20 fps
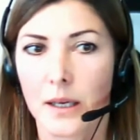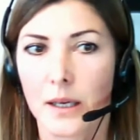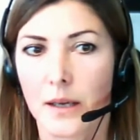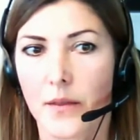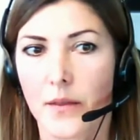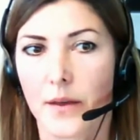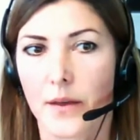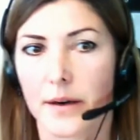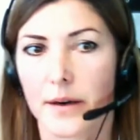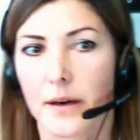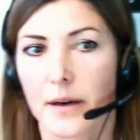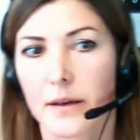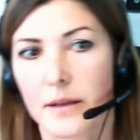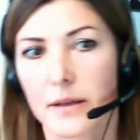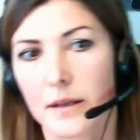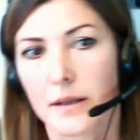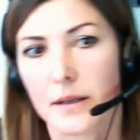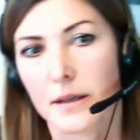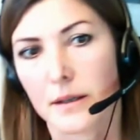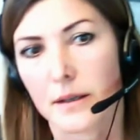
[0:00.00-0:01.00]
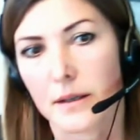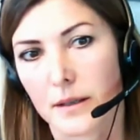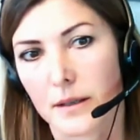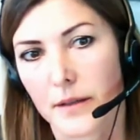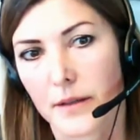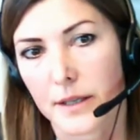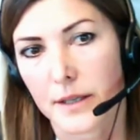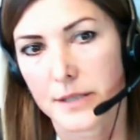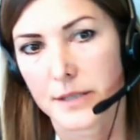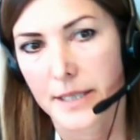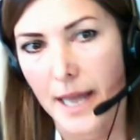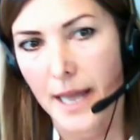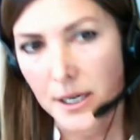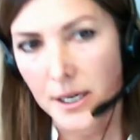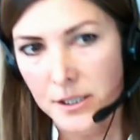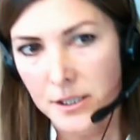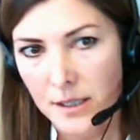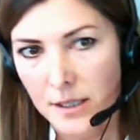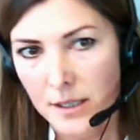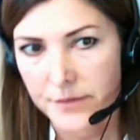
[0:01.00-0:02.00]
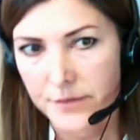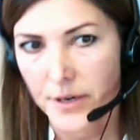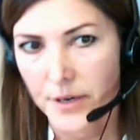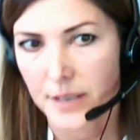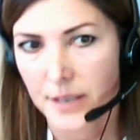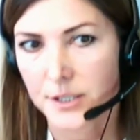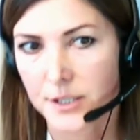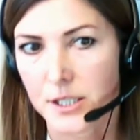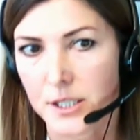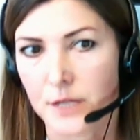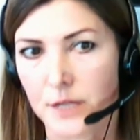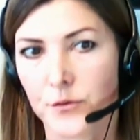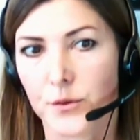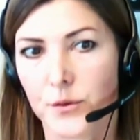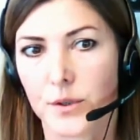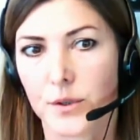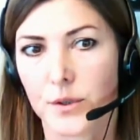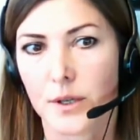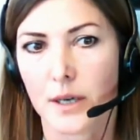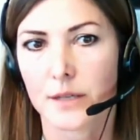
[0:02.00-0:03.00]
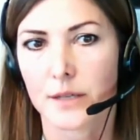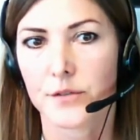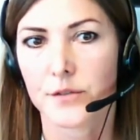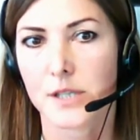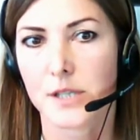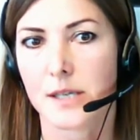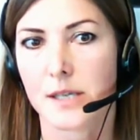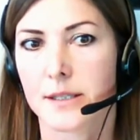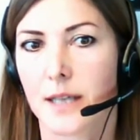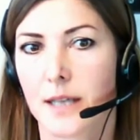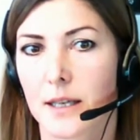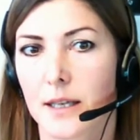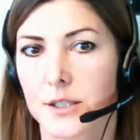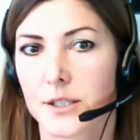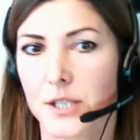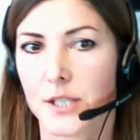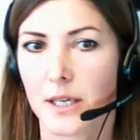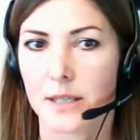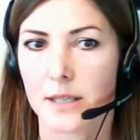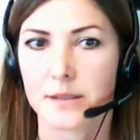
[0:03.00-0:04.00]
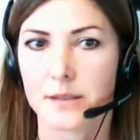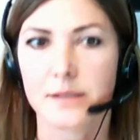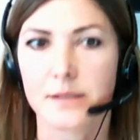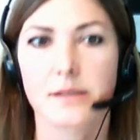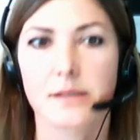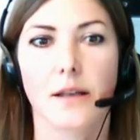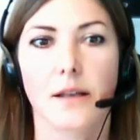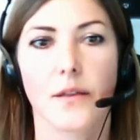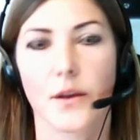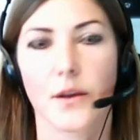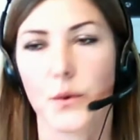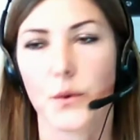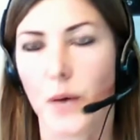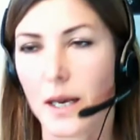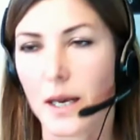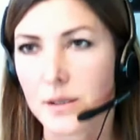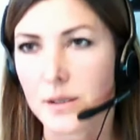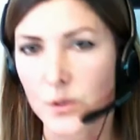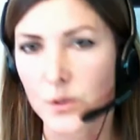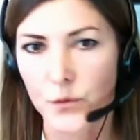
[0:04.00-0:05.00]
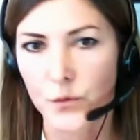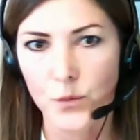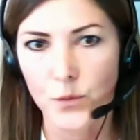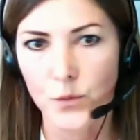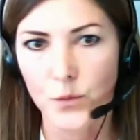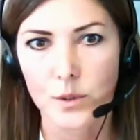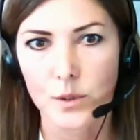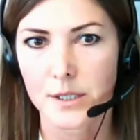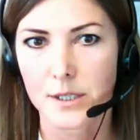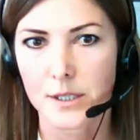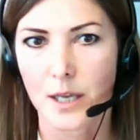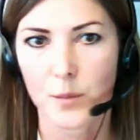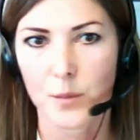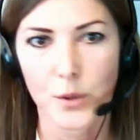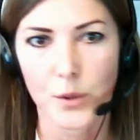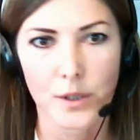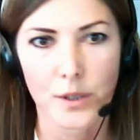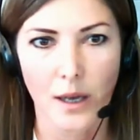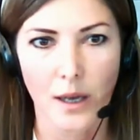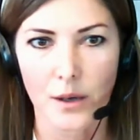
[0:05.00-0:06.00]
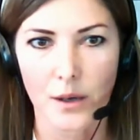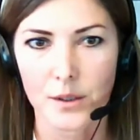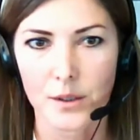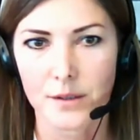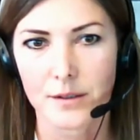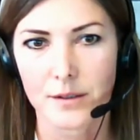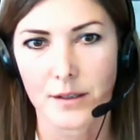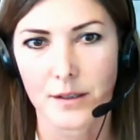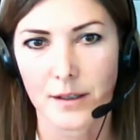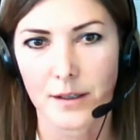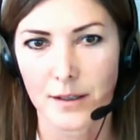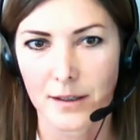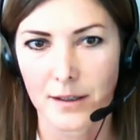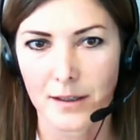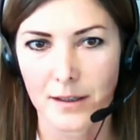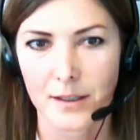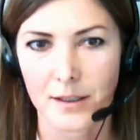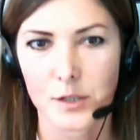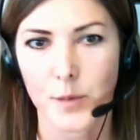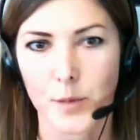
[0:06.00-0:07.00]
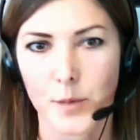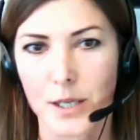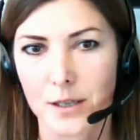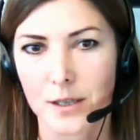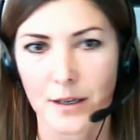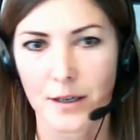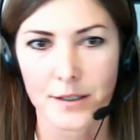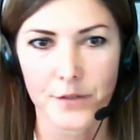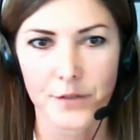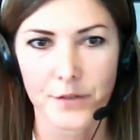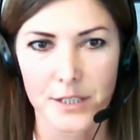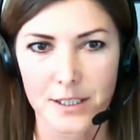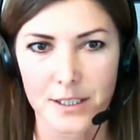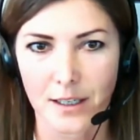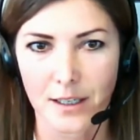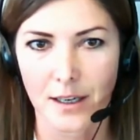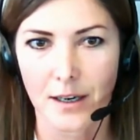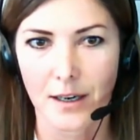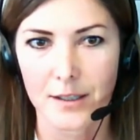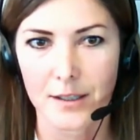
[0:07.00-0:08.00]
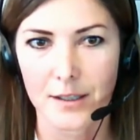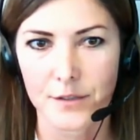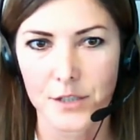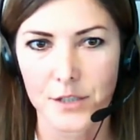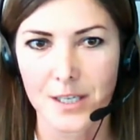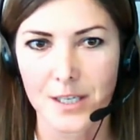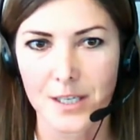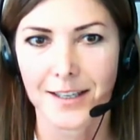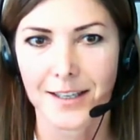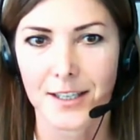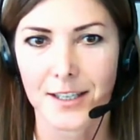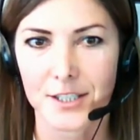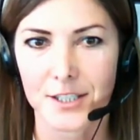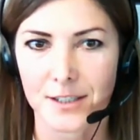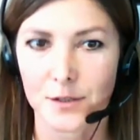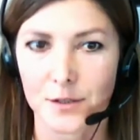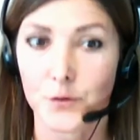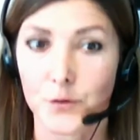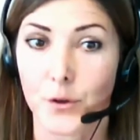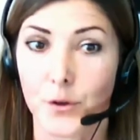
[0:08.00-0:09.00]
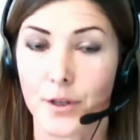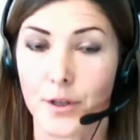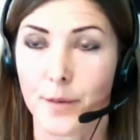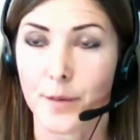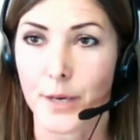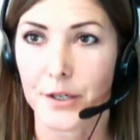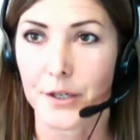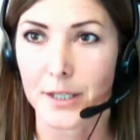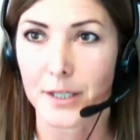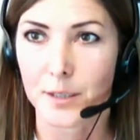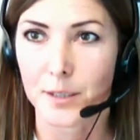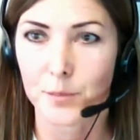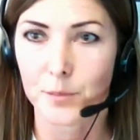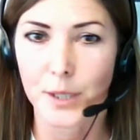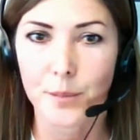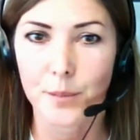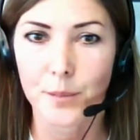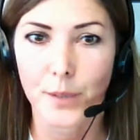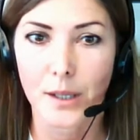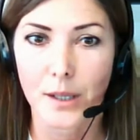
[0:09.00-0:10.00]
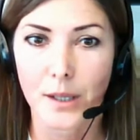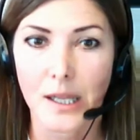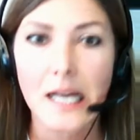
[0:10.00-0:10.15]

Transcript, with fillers: there's a national strategy for artificial intelligence. The US, of course, had put out special artificial intelligence for the American people,